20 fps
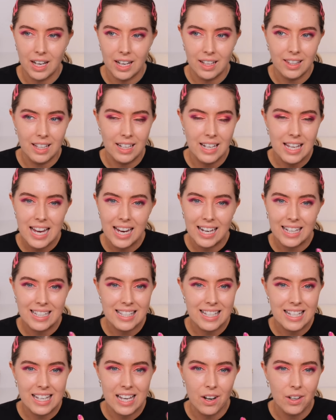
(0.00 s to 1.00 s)
and then he
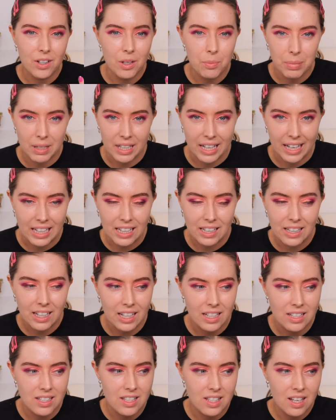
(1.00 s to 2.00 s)
has to get on a plane,
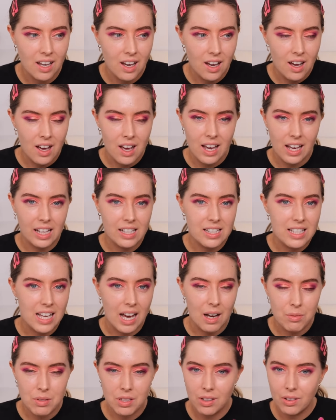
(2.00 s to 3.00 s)
it's it's
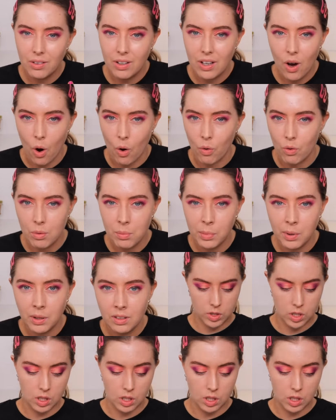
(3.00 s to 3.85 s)
absolutely horrible.